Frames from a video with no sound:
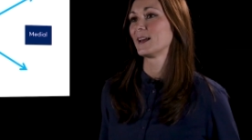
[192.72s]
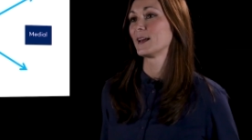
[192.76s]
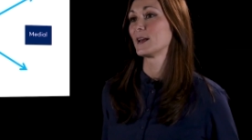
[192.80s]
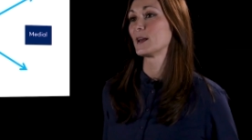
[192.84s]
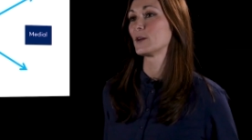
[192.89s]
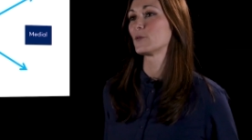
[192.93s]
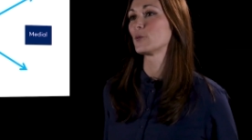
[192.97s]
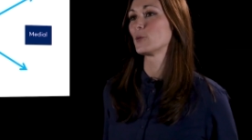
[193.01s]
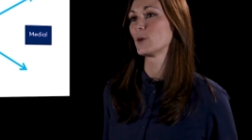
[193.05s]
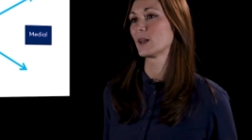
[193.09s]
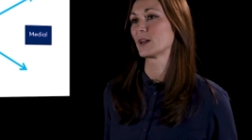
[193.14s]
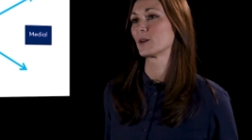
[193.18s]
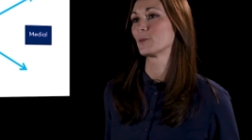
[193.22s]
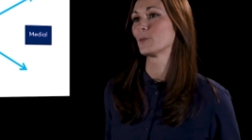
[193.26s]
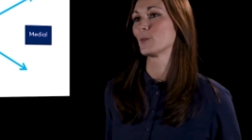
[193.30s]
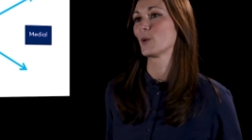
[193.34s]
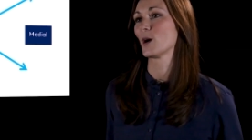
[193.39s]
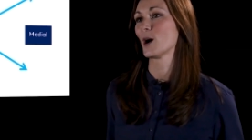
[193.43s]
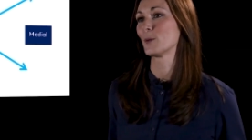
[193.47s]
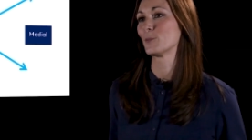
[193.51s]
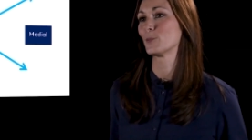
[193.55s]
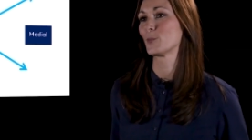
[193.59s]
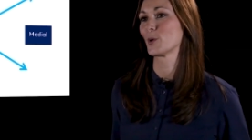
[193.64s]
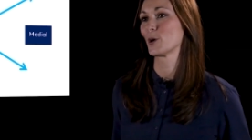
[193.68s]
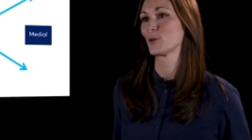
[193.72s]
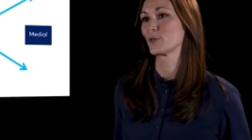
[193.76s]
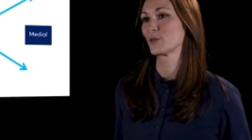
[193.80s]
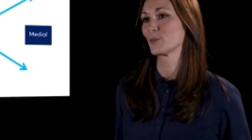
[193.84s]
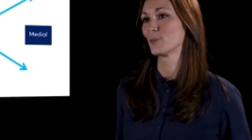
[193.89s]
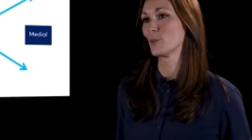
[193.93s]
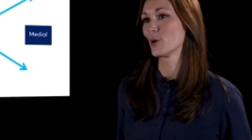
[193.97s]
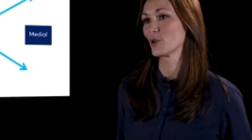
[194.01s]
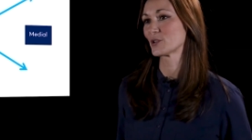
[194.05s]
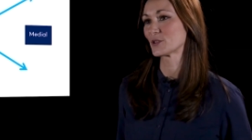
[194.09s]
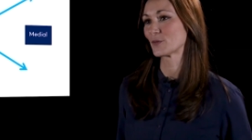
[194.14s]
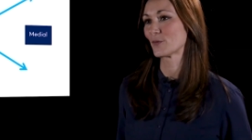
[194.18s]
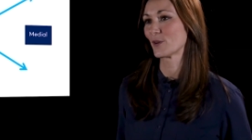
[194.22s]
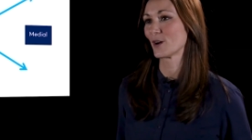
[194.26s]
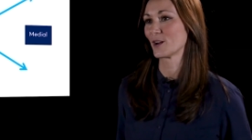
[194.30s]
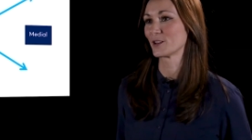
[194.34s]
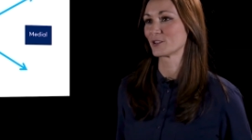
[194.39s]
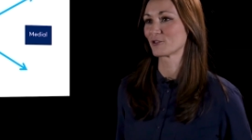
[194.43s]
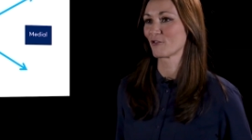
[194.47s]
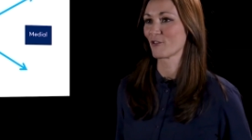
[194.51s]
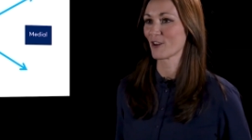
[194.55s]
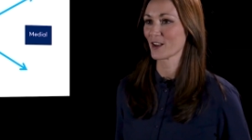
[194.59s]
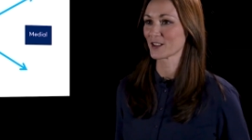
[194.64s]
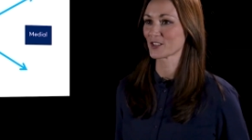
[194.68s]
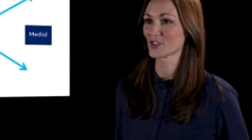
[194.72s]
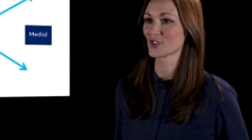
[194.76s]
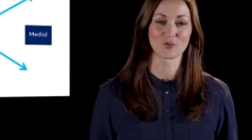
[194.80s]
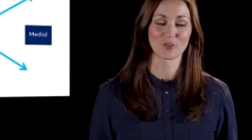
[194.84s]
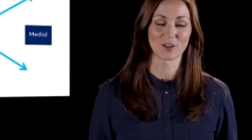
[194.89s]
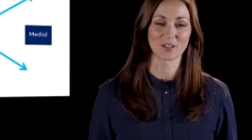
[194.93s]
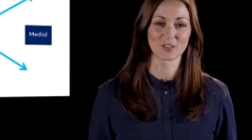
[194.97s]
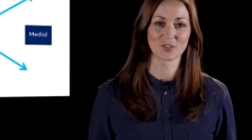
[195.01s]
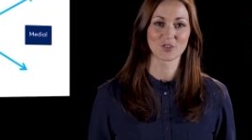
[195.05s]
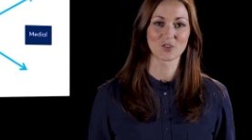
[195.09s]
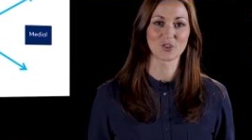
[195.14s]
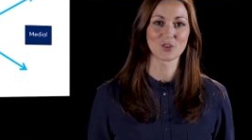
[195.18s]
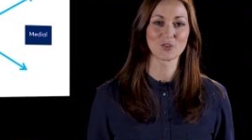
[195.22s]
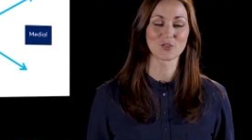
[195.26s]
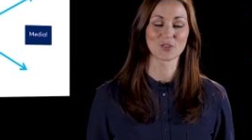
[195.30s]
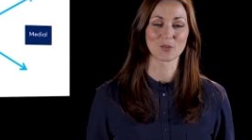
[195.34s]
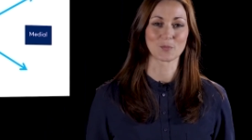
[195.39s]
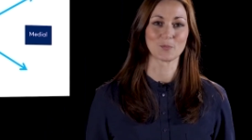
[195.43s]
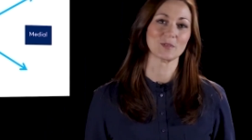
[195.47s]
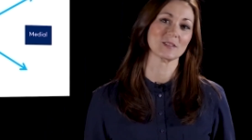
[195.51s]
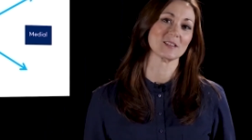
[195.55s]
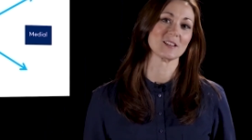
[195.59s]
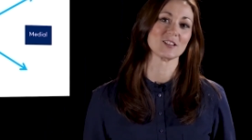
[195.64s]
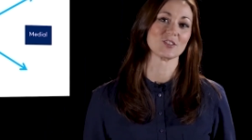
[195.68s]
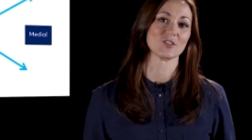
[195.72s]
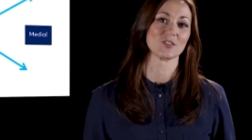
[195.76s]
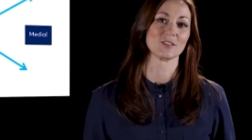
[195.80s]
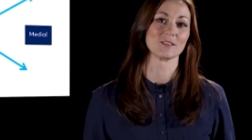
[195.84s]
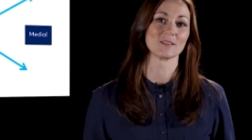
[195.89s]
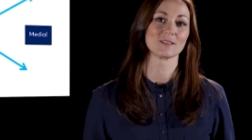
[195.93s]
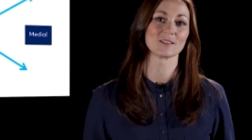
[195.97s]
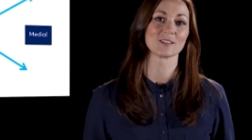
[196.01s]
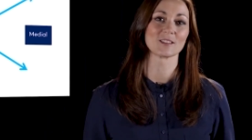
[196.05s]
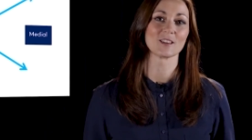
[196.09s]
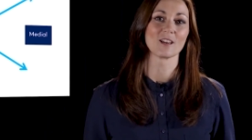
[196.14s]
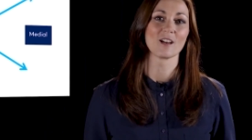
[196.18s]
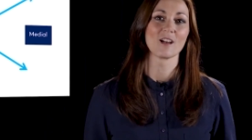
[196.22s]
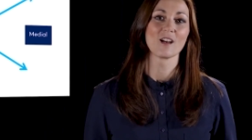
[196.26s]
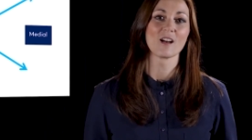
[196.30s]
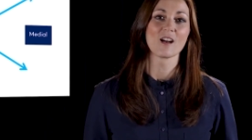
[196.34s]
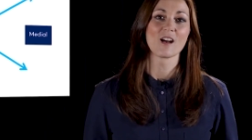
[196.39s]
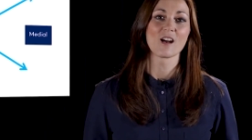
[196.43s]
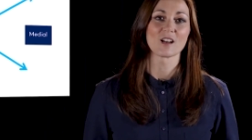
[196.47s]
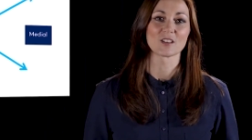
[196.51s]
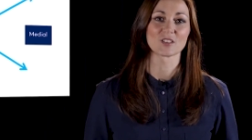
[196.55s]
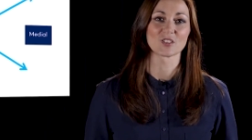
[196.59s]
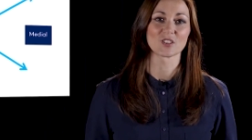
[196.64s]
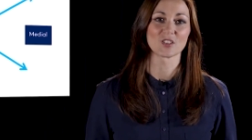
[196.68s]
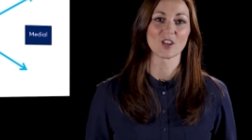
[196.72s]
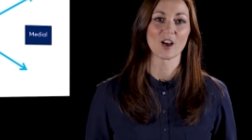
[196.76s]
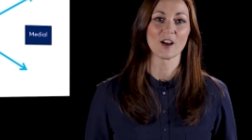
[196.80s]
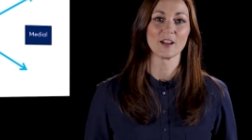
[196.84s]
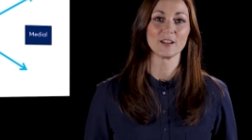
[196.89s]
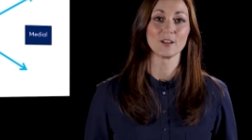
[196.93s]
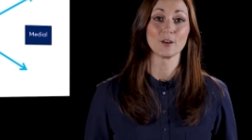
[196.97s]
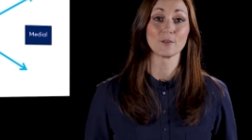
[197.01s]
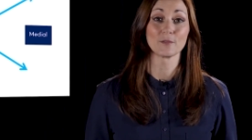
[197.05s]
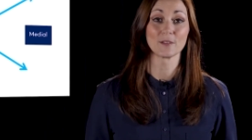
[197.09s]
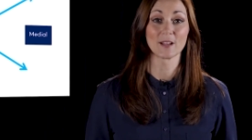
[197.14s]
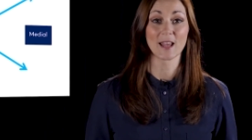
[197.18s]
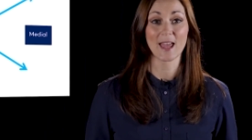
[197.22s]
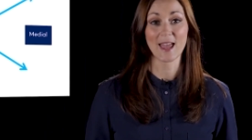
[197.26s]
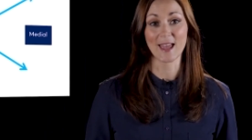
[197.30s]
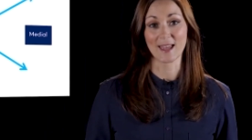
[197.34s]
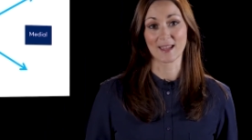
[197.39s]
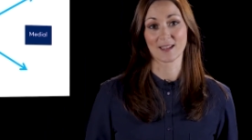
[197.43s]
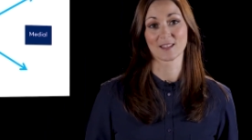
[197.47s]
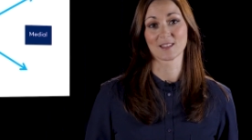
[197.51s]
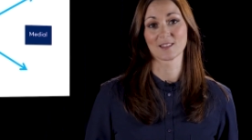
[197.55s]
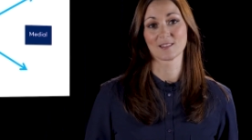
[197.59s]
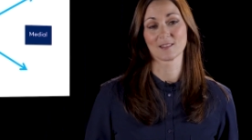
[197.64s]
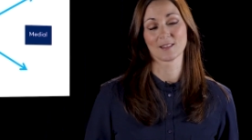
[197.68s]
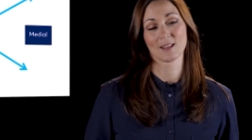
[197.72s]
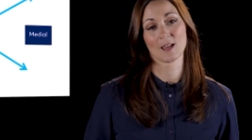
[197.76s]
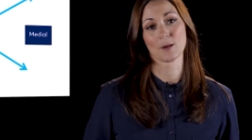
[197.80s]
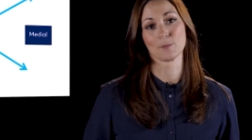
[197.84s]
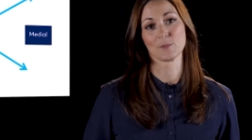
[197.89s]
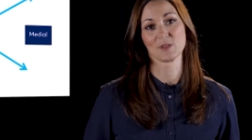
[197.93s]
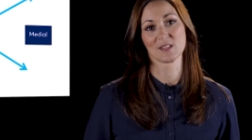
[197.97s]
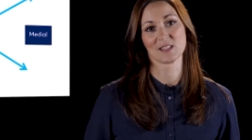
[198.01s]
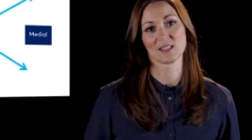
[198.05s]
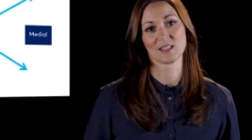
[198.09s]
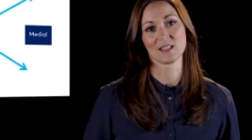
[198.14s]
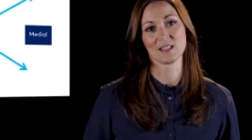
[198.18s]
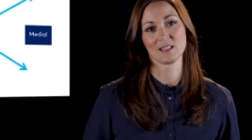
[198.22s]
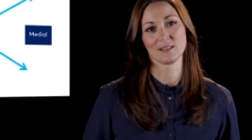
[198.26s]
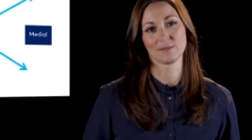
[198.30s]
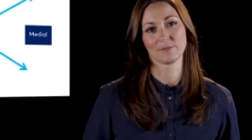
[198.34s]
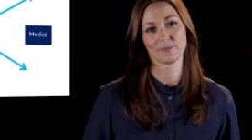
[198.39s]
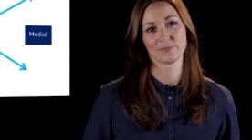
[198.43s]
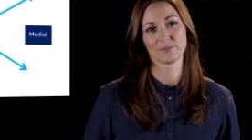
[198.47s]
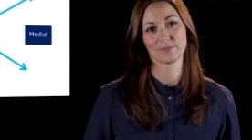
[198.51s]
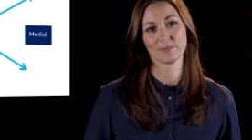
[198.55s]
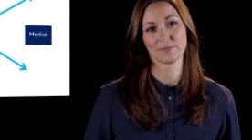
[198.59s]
If we combine both modified cras transducer positions, a sign of an X can be seen.